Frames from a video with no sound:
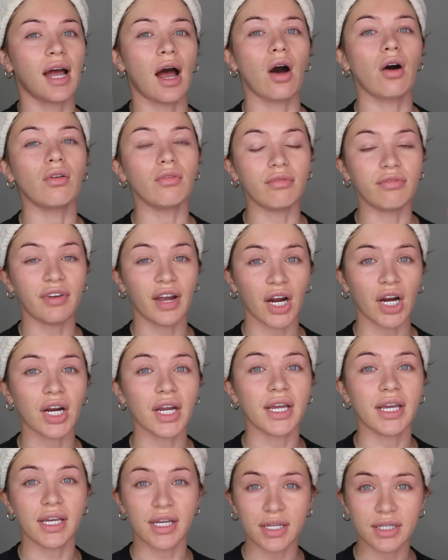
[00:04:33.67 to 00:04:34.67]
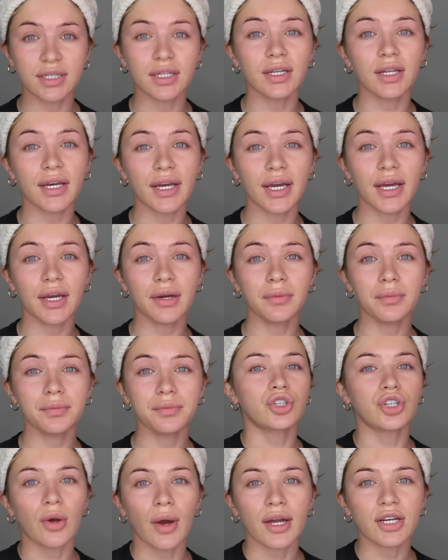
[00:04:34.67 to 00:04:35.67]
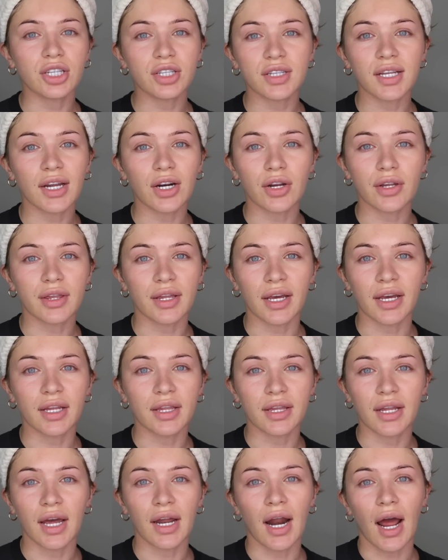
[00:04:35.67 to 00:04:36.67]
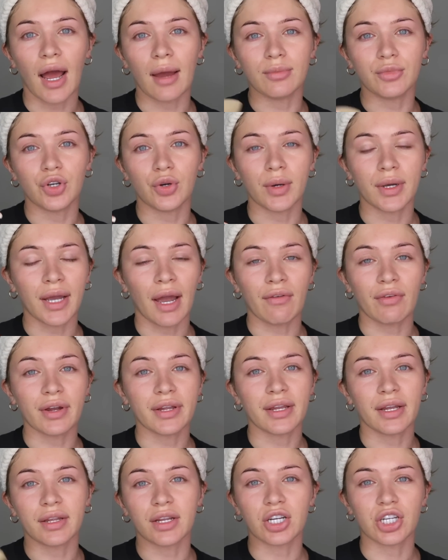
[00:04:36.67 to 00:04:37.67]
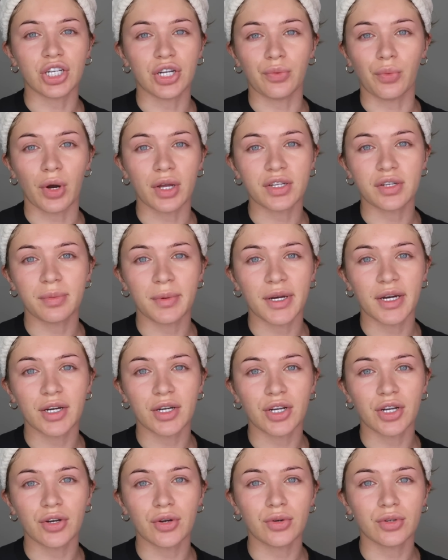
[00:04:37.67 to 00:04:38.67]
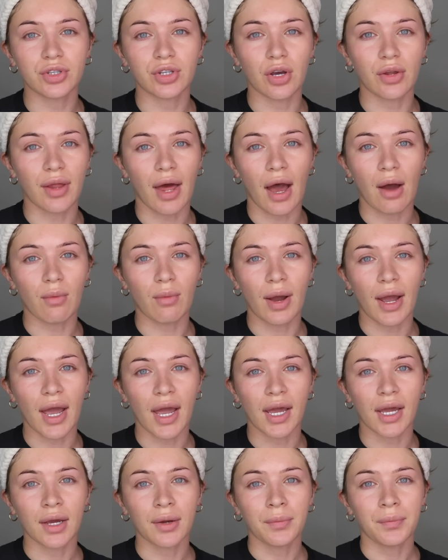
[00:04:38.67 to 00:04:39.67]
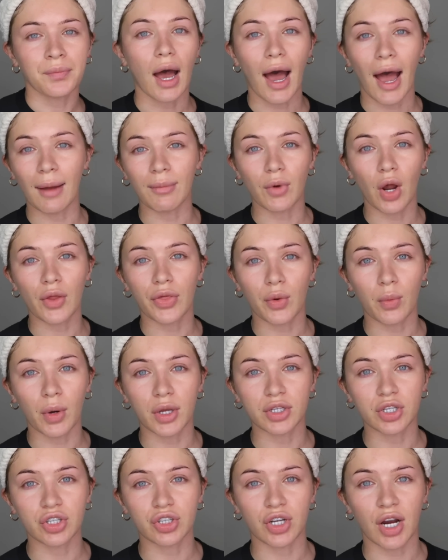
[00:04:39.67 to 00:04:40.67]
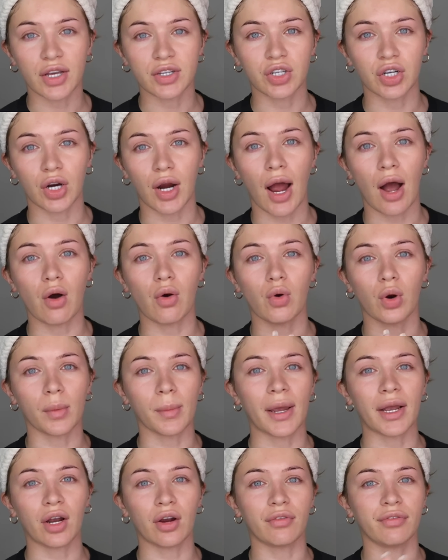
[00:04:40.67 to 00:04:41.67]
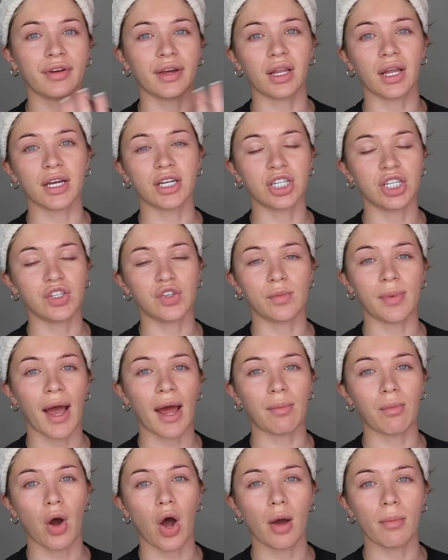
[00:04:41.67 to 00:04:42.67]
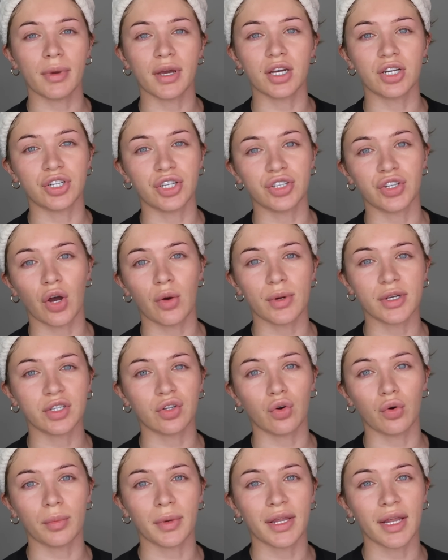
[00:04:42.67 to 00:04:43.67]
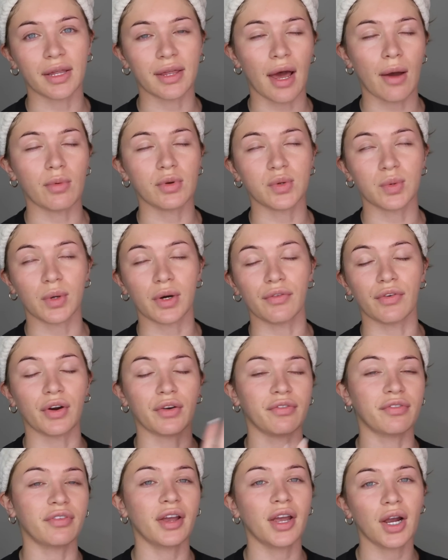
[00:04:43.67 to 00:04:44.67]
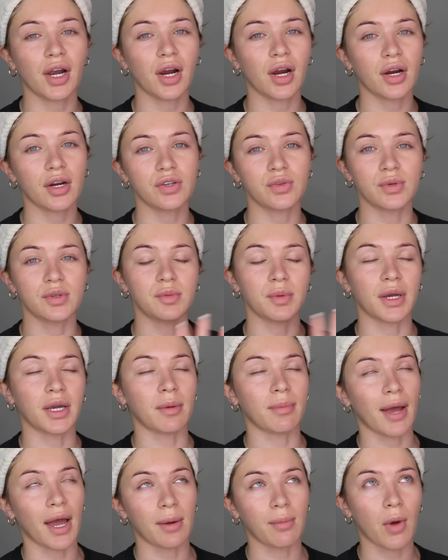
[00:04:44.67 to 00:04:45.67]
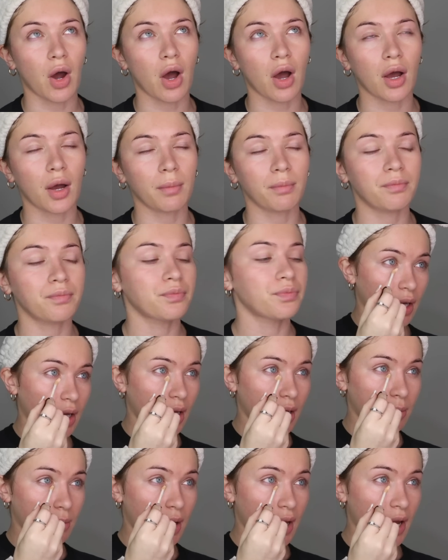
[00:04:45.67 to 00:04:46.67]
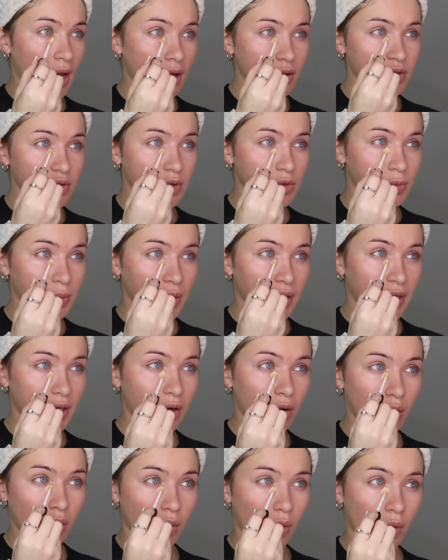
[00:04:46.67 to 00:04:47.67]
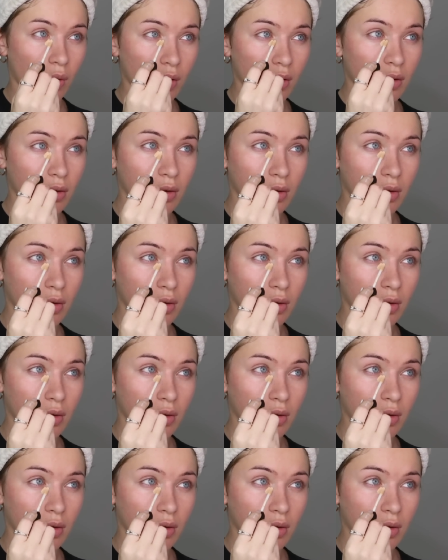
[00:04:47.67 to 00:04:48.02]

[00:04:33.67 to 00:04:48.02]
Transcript: out very easily. So I just let her think that I'm doing everything that she wants me to do, so that way I'm not the one to stress her out or make her feel like she's a bad mom, because she's always told me that that was one of her fears, was being a bad mom. And my house was pretty cool.